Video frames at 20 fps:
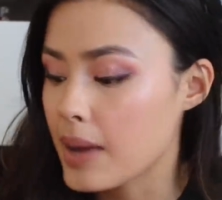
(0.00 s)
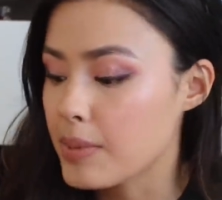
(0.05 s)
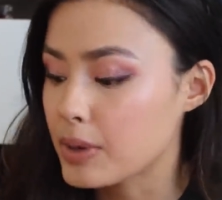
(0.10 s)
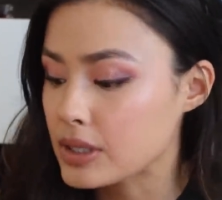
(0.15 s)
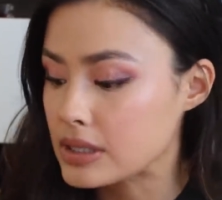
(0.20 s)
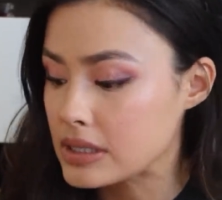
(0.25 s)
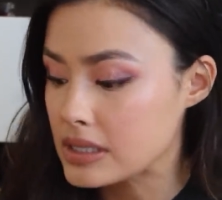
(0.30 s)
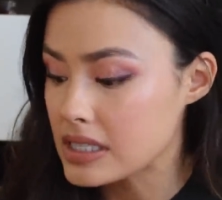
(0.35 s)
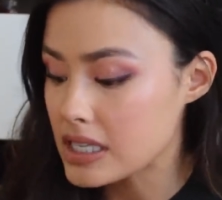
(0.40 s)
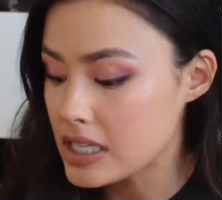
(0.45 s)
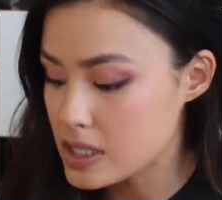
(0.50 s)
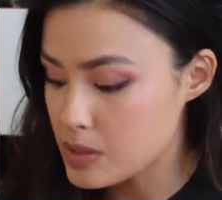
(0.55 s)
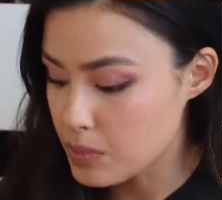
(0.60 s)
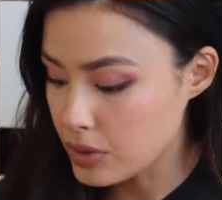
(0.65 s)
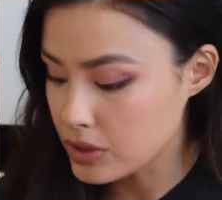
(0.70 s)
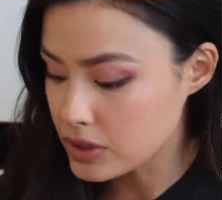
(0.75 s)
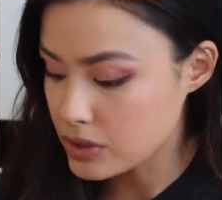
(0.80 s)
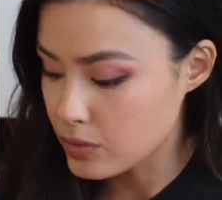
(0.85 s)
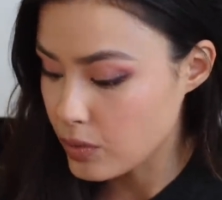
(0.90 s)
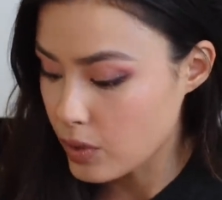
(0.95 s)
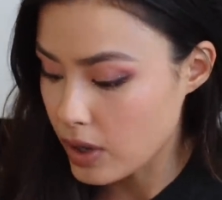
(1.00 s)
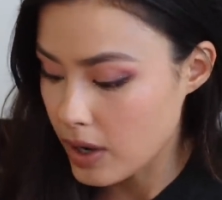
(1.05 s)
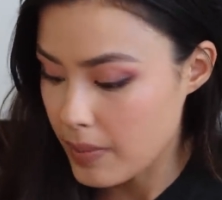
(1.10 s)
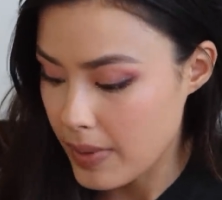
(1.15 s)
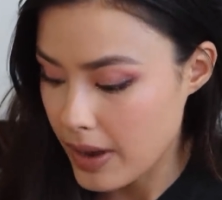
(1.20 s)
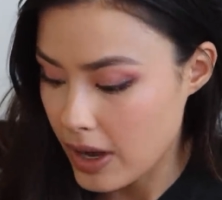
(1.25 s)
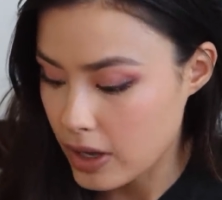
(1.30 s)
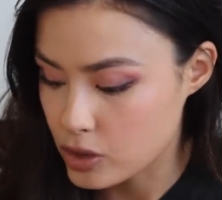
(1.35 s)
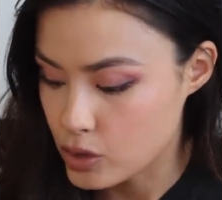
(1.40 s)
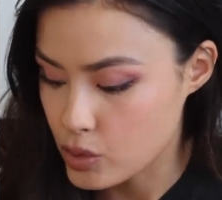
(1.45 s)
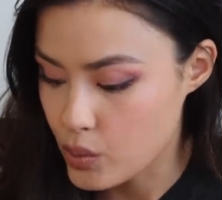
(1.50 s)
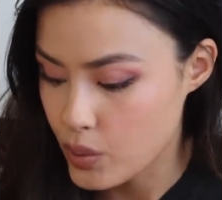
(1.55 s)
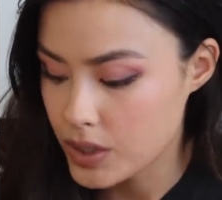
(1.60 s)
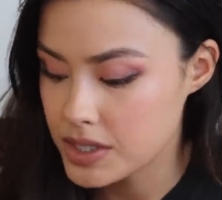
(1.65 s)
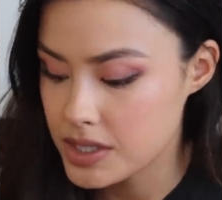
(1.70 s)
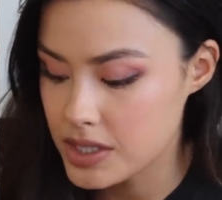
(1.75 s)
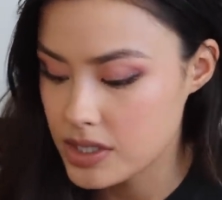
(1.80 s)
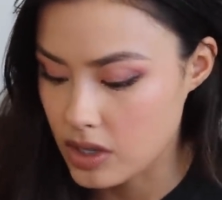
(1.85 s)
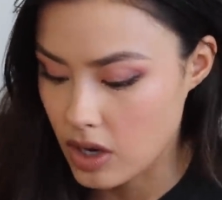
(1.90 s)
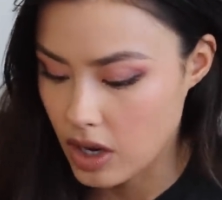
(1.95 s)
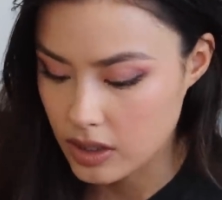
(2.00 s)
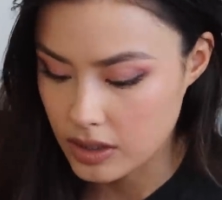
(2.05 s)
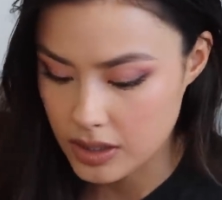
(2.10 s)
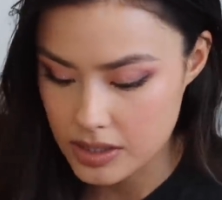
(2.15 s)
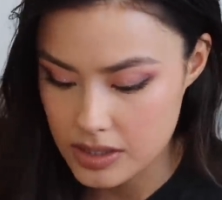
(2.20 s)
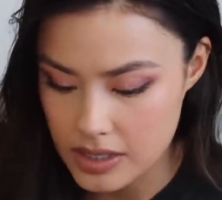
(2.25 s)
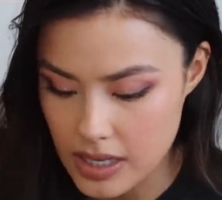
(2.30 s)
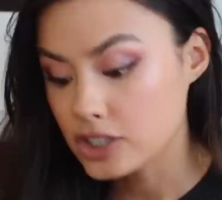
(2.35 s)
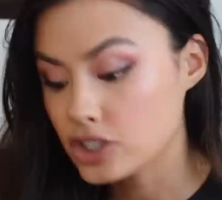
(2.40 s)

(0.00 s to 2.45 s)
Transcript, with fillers: I bought six books for about twenty dollars.